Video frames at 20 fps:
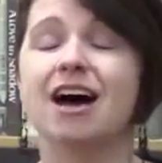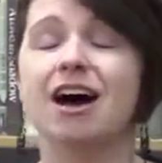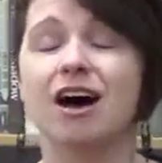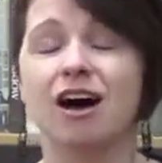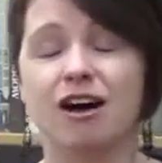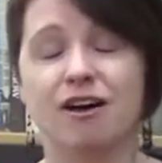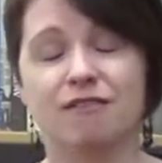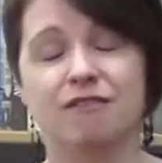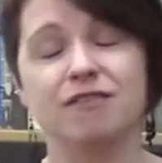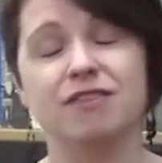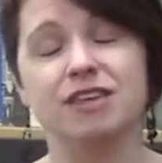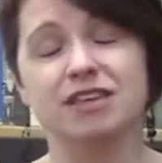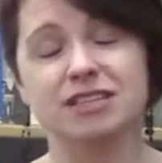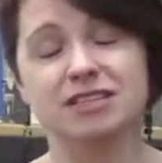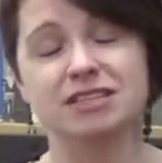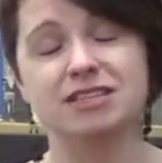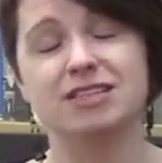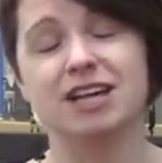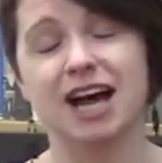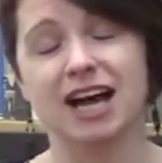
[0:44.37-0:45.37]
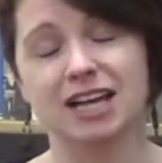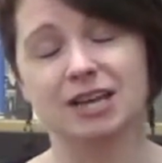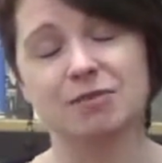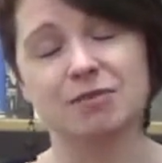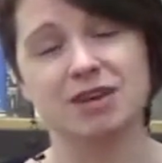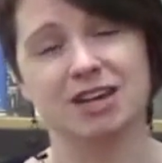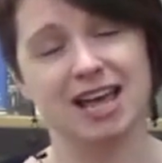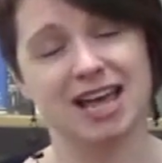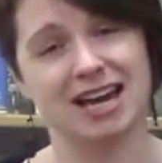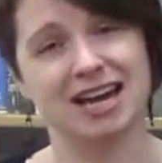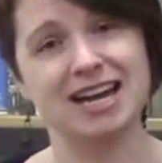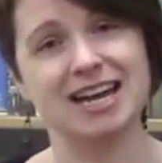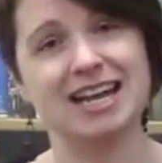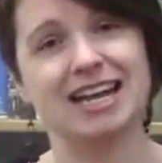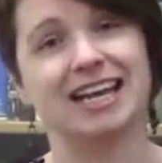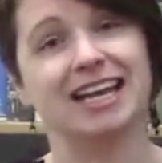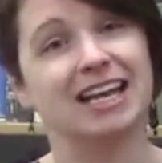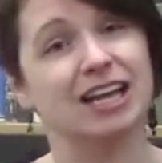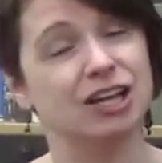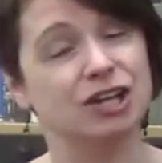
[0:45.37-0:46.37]
of this document
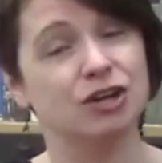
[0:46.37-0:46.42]
editing